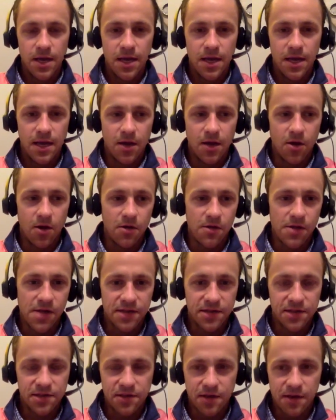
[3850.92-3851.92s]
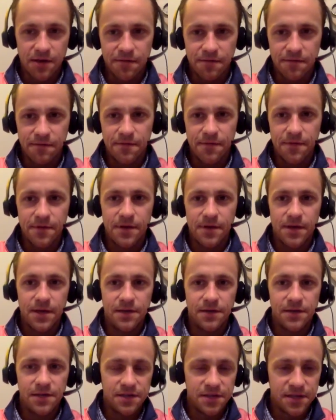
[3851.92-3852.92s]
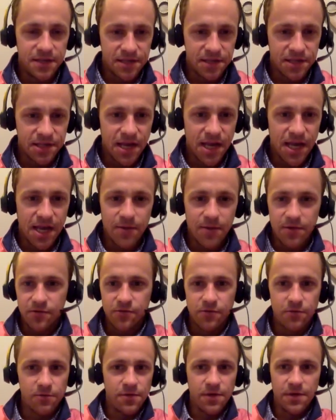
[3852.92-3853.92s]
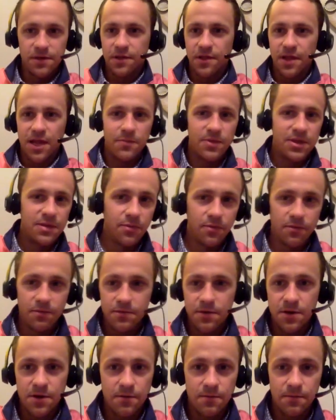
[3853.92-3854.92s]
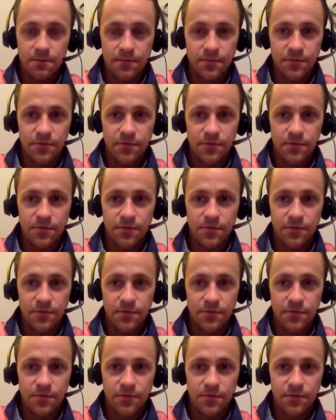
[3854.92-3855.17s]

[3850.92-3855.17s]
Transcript: All of that stuff is easy to say, but the truth is a lot of people, you know,